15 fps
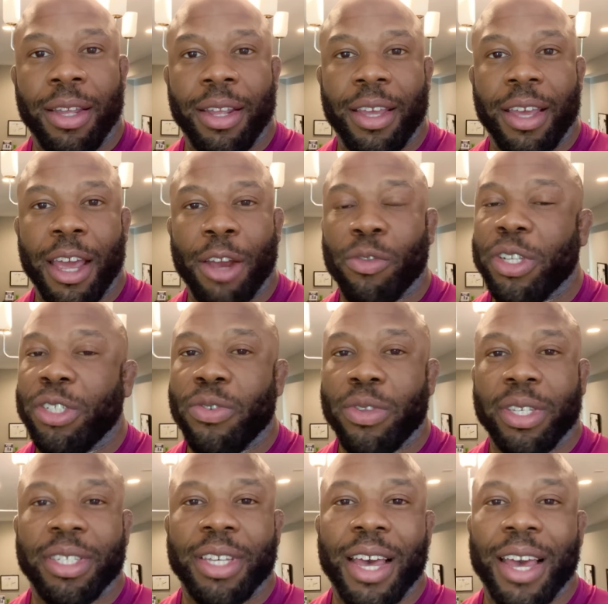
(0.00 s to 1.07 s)
I reached for the
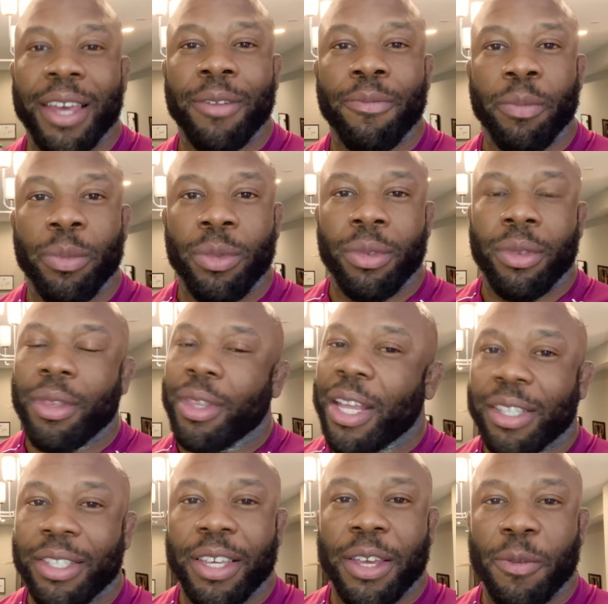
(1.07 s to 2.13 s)
sky,
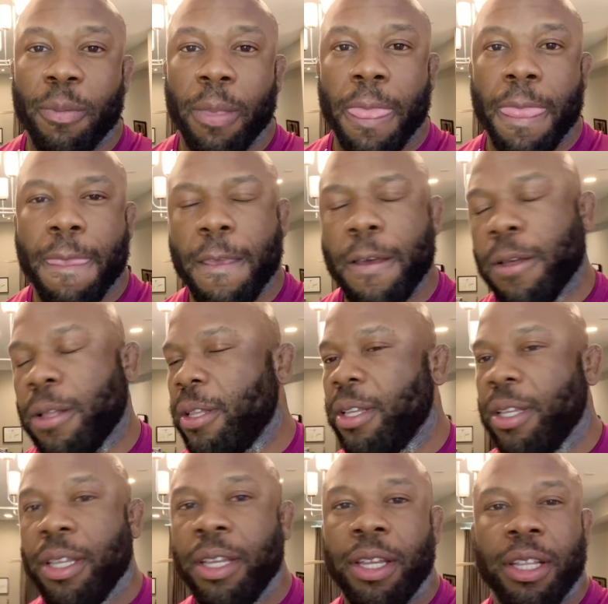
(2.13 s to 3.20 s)
that's it. No,
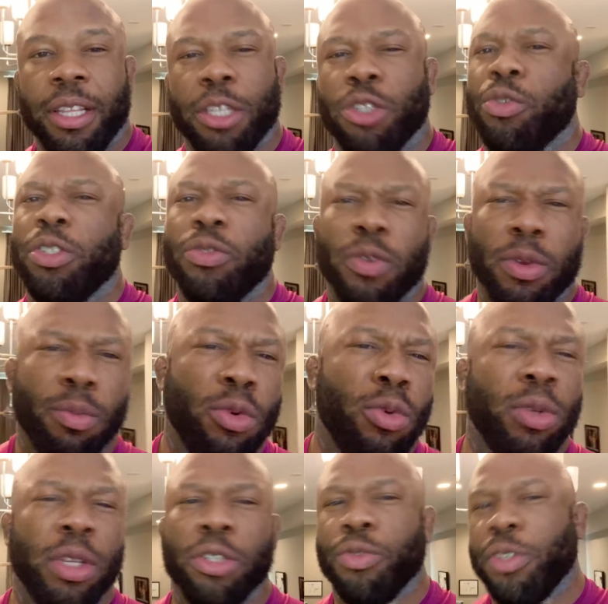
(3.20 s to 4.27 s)
let's reach for the moon,
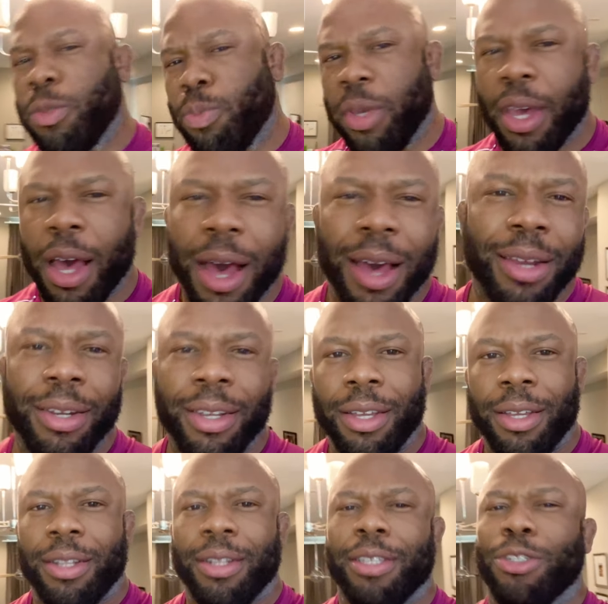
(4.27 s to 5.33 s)
let's reach beyond,
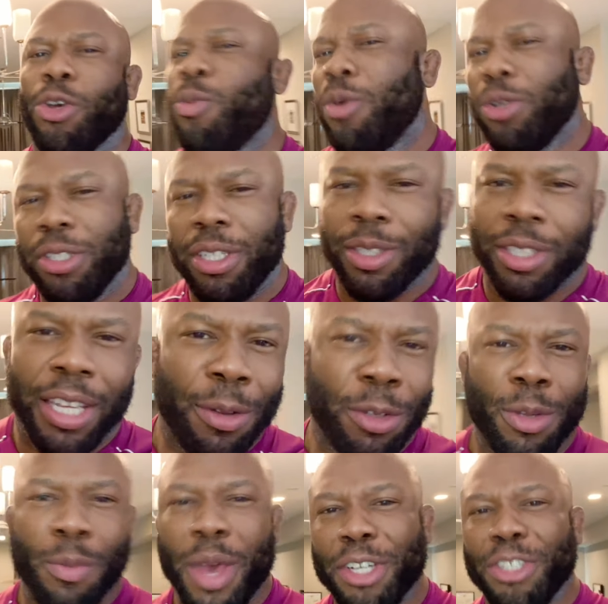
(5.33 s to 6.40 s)
let's go multi
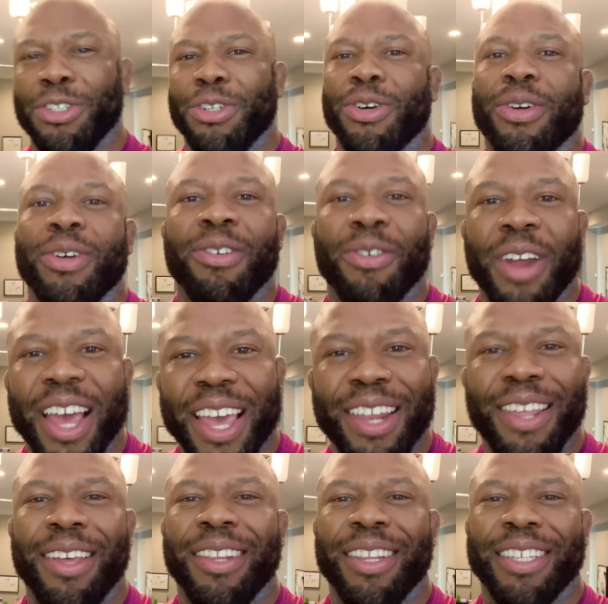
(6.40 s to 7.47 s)
dimensional, right?
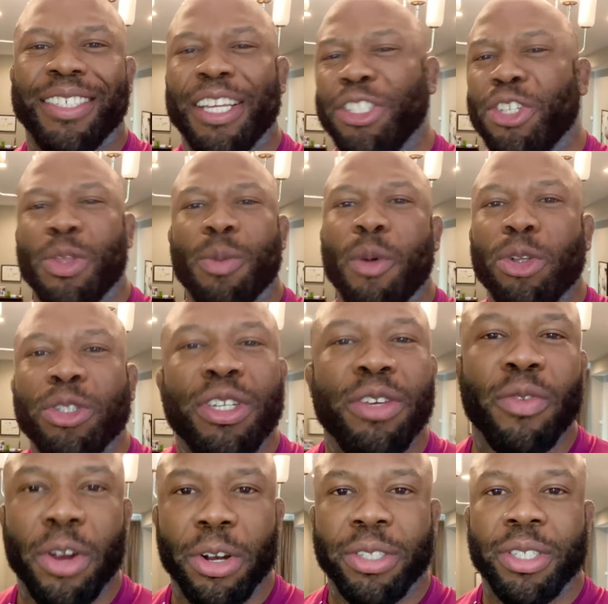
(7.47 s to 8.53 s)
Let's enter the
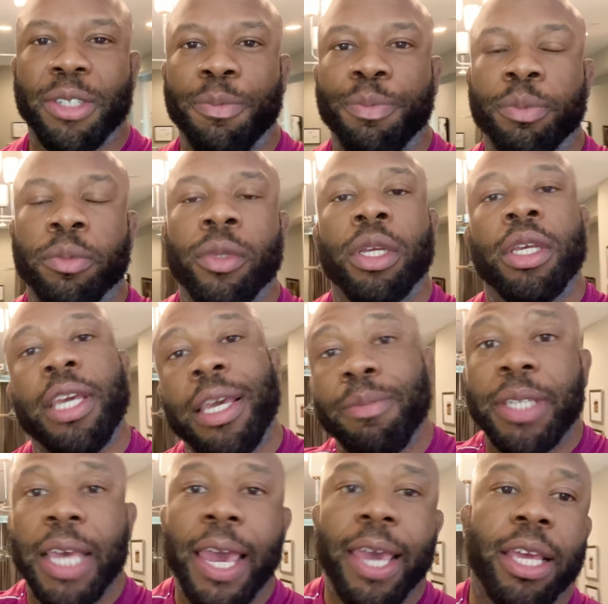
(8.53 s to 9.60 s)
multiverse. Keep
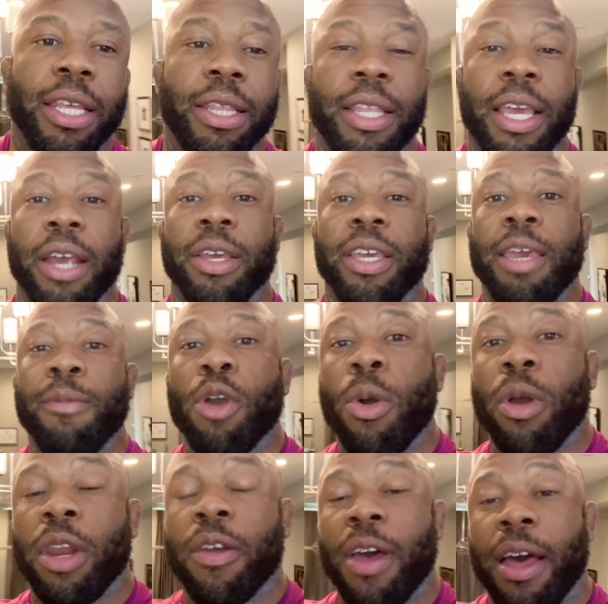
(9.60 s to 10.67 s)
taking it there, keep
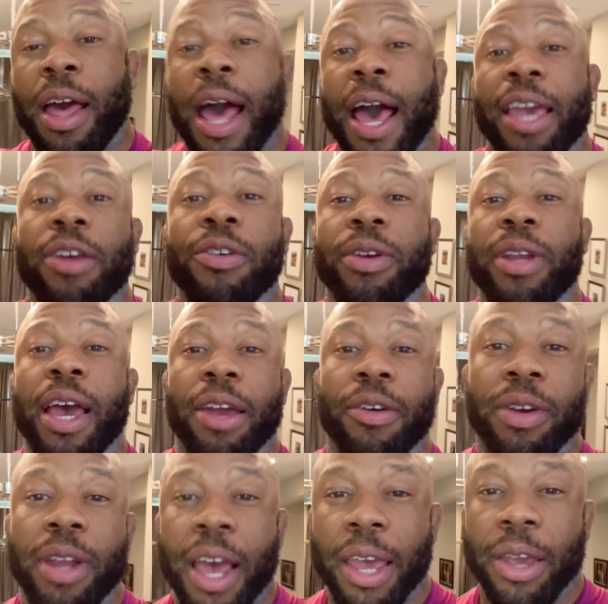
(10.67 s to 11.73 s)
going higher and higher
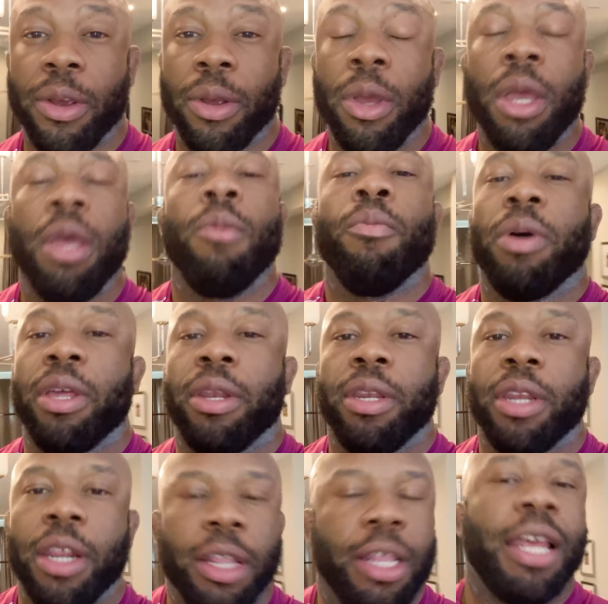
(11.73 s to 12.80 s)
and higher. But
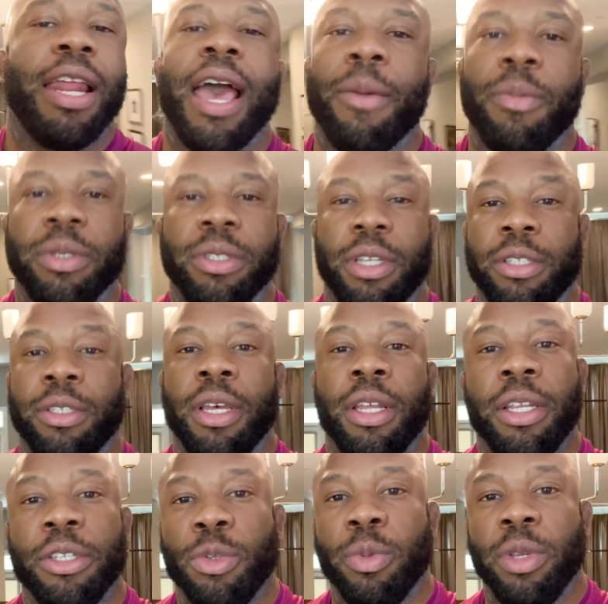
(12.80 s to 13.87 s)
none of that happens
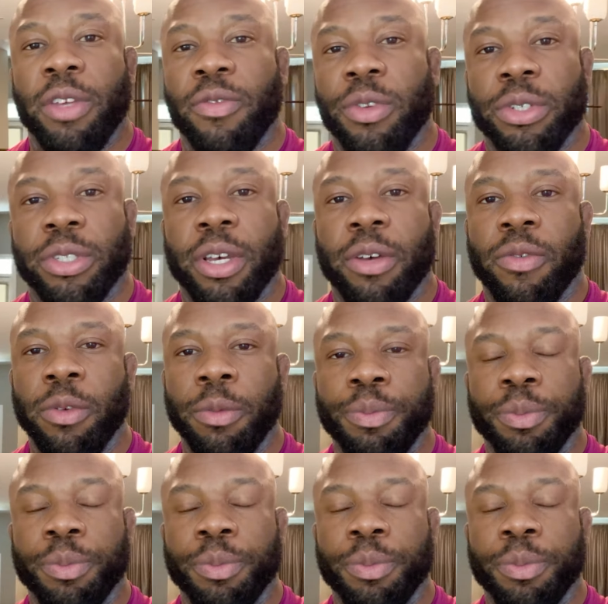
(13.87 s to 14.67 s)
unless you believe in yourself.